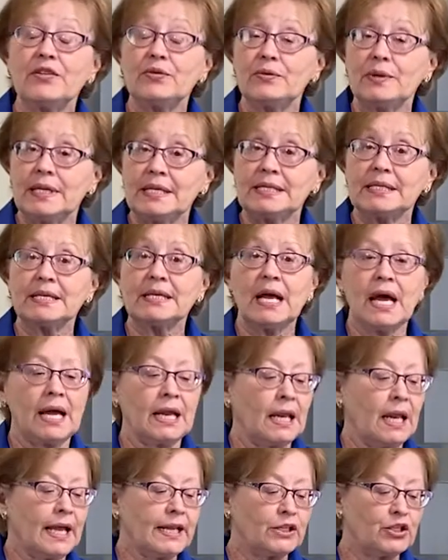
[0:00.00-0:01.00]
reason I
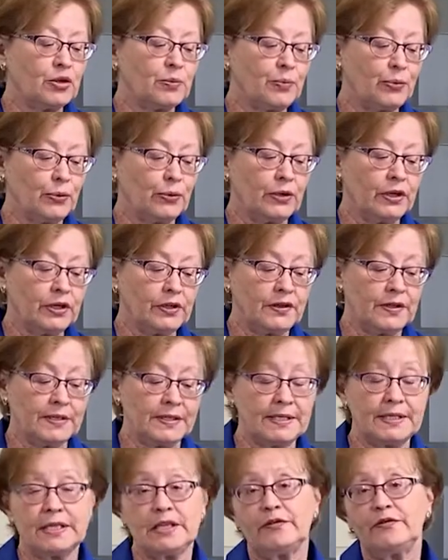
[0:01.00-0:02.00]
like to broil the
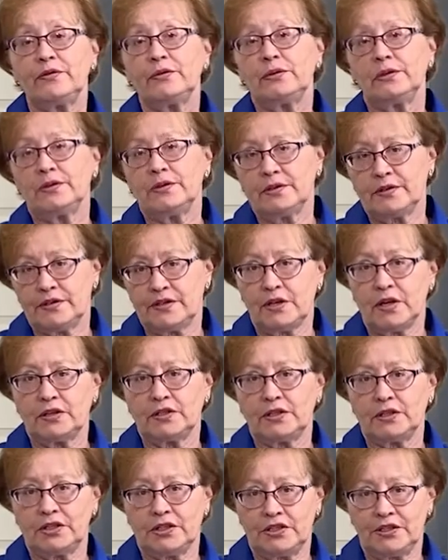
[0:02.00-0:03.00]
seafood and the
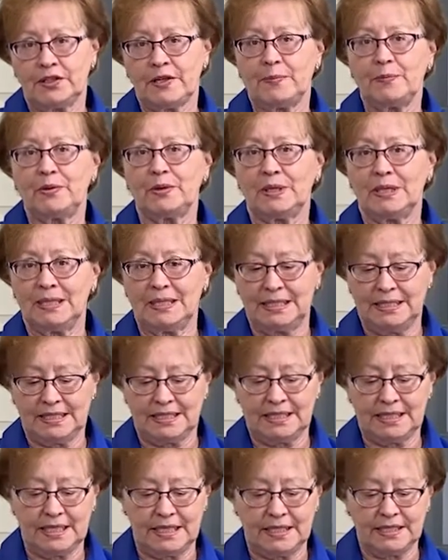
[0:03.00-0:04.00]
sausage separately is
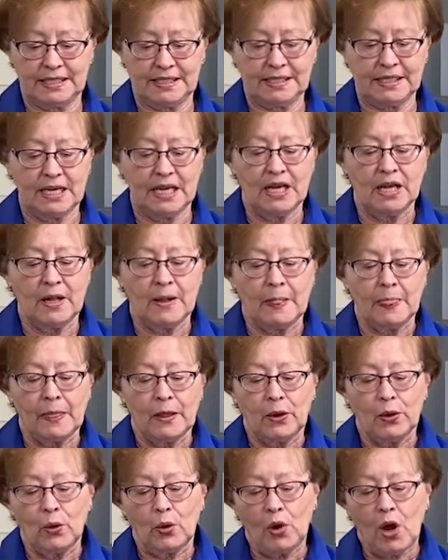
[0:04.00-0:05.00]
this.
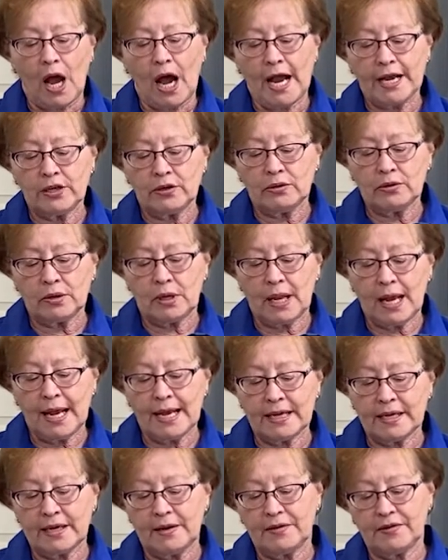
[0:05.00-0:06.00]
I don't
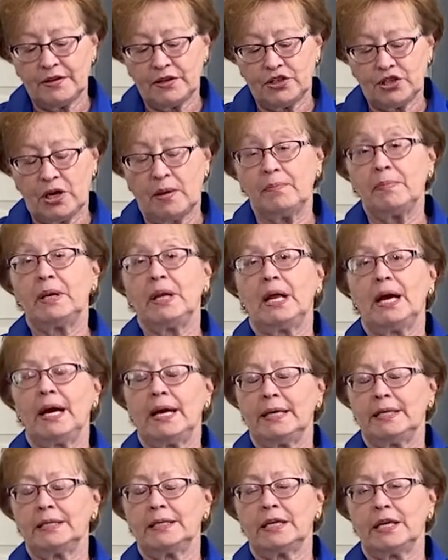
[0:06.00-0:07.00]
like the
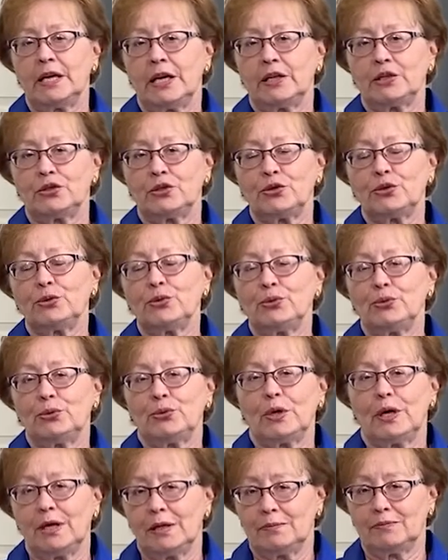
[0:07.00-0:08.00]
jambalaya to get too
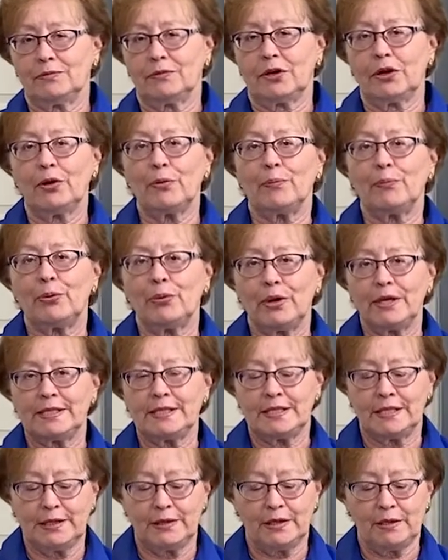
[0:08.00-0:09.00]
compressed
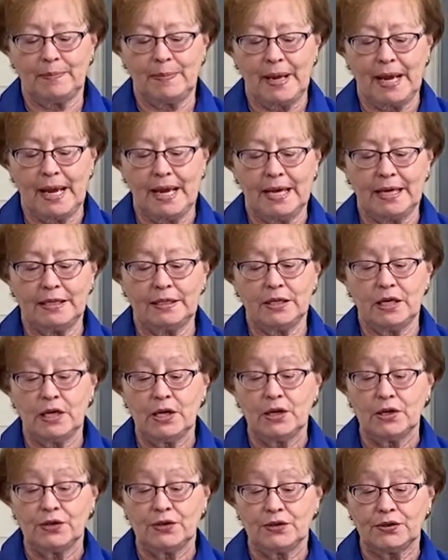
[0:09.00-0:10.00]
in the pan,
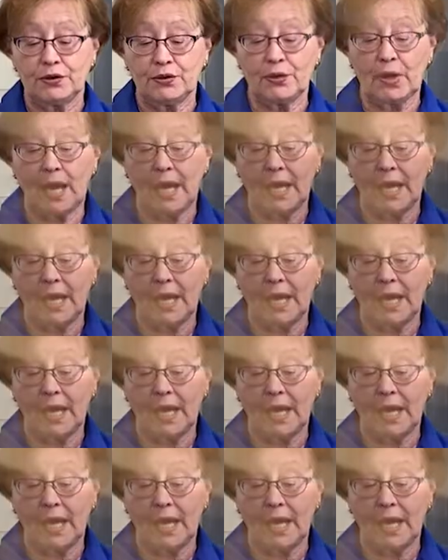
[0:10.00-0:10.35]
so I